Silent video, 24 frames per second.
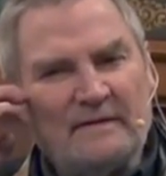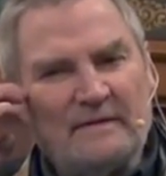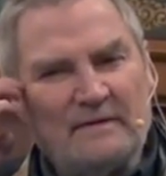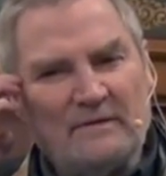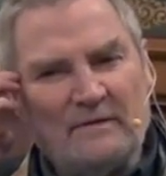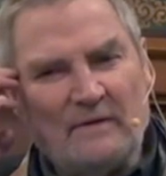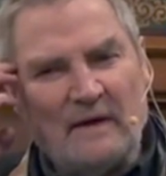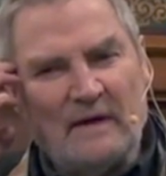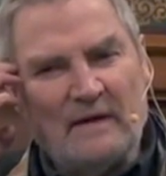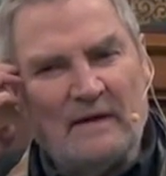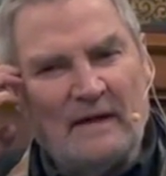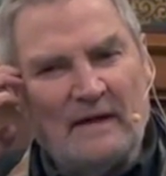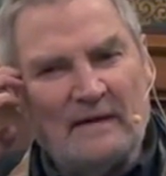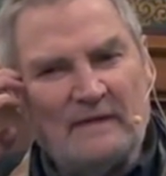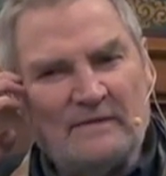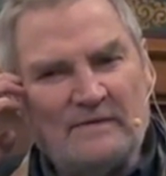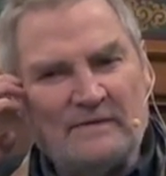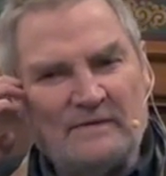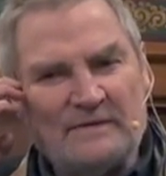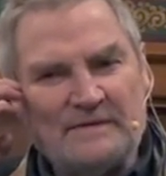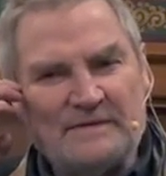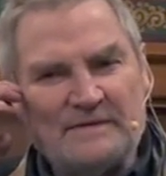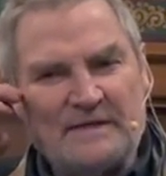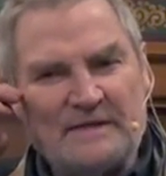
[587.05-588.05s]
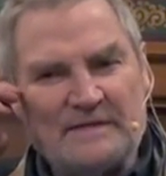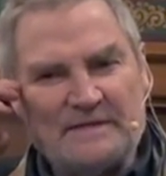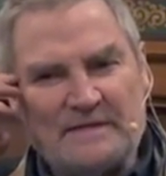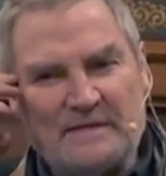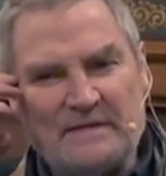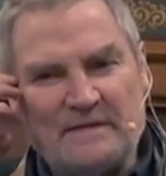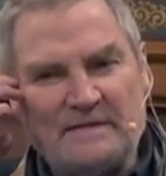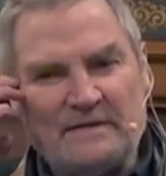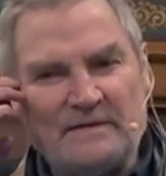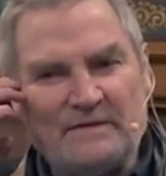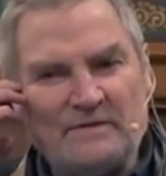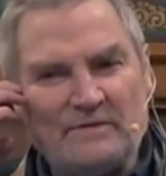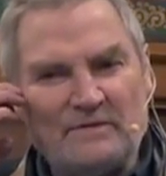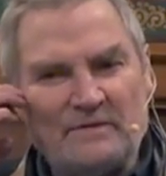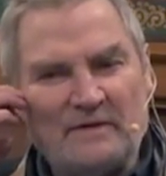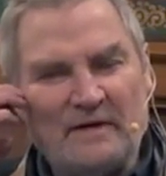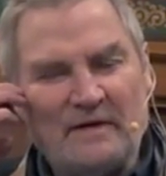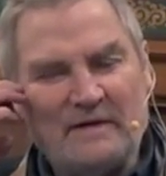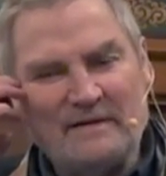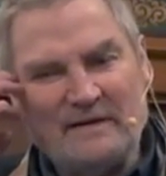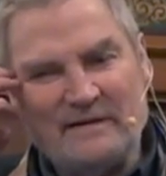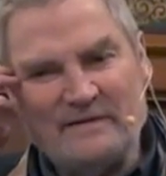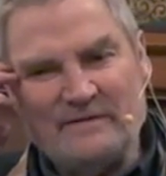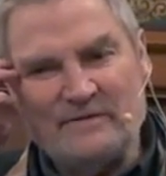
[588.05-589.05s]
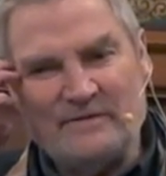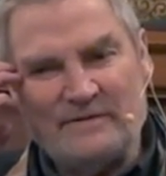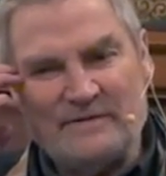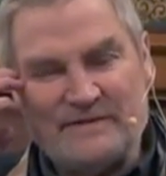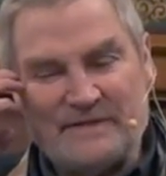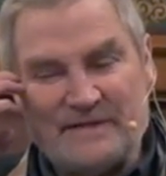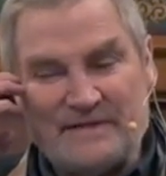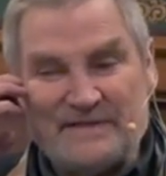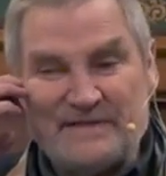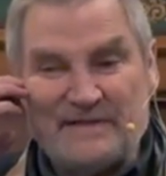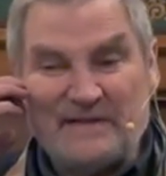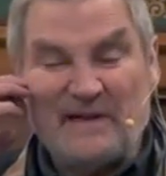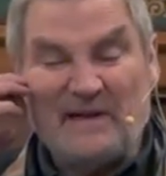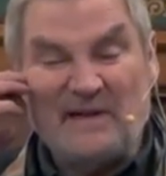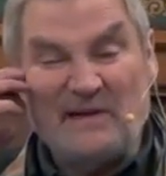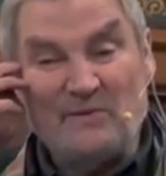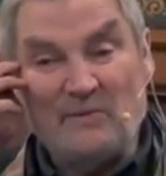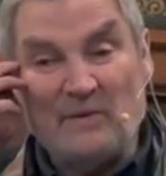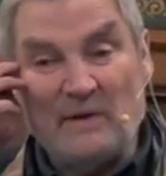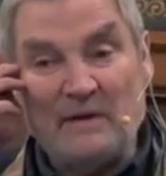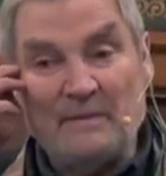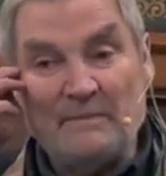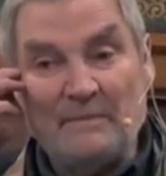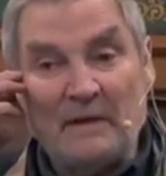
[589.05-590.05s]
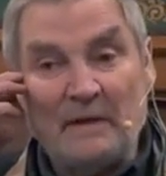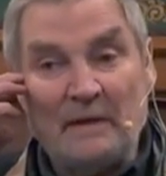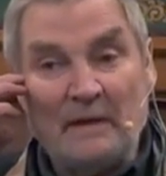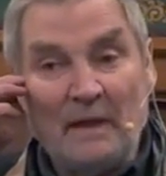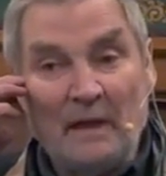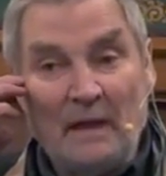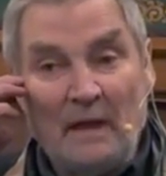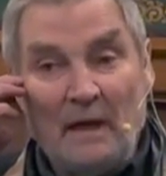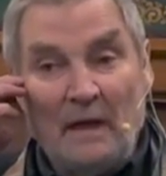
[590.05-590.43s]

know, I like doing zazen, or I like doing zazen anyway, but